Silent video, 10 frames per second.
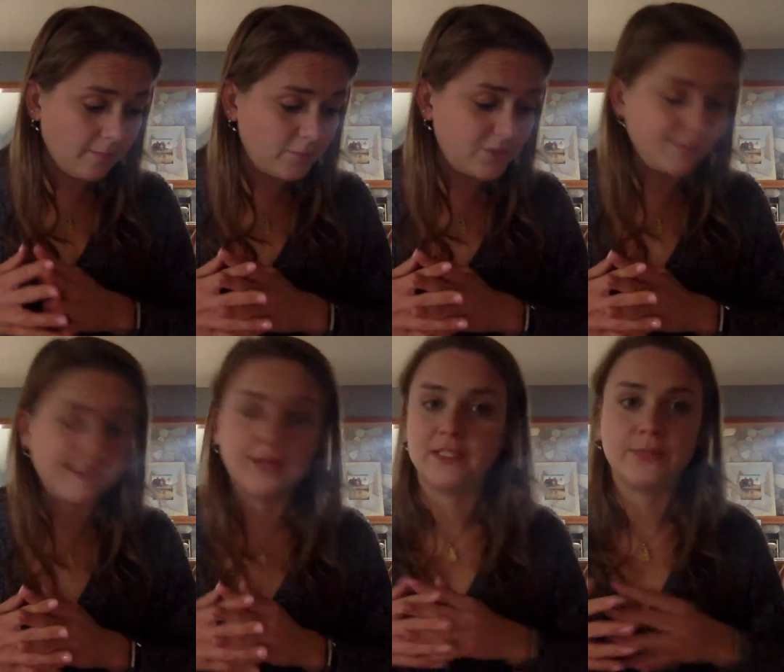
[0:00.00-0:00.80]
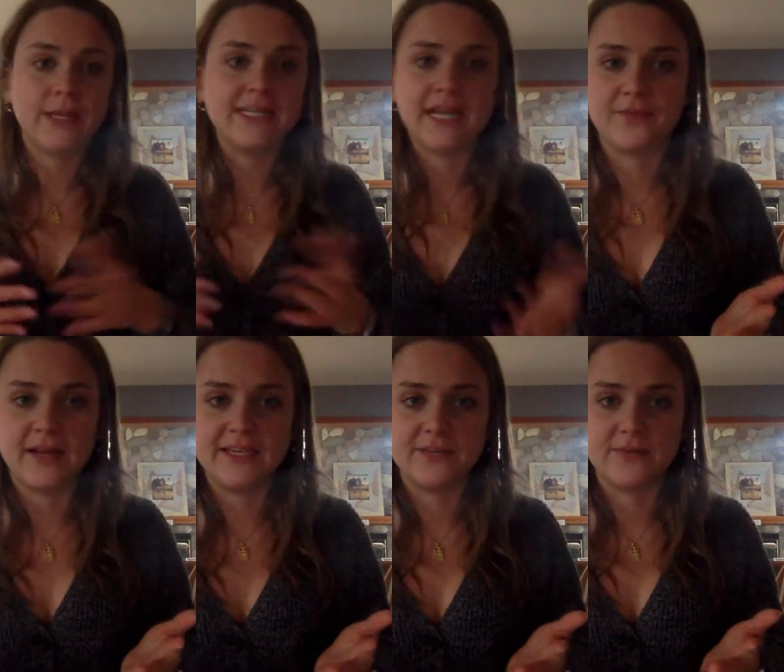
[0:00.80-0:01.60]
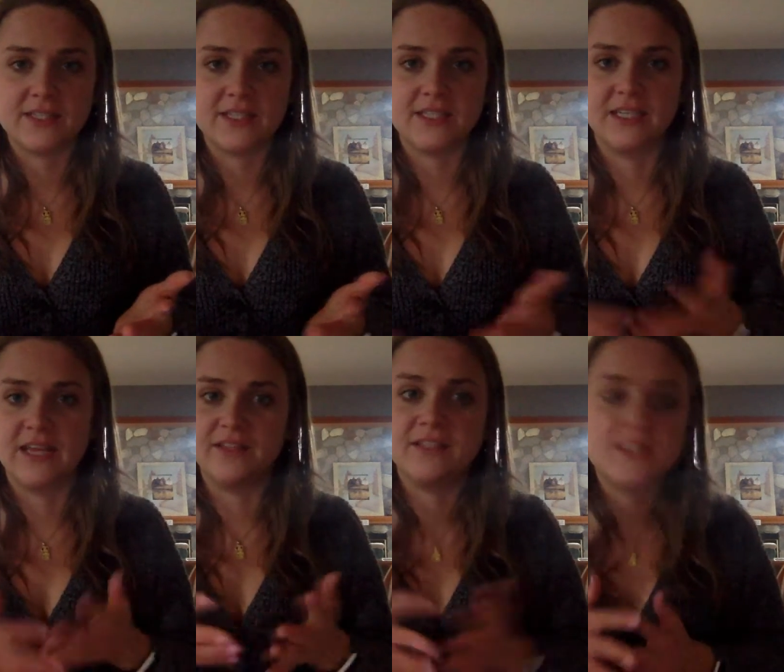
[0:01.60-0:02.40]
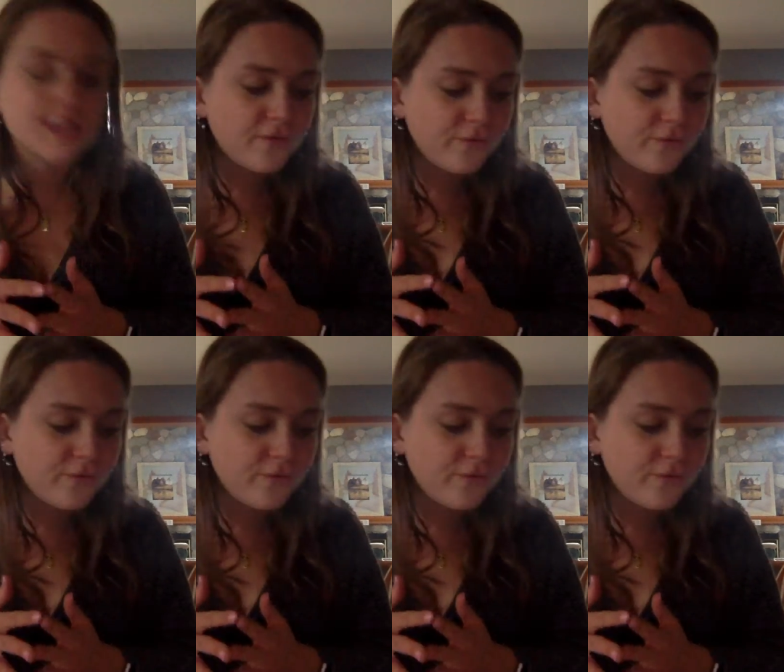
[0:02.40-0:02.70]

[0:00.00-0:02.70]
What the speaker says: She was able to identify differences in given stick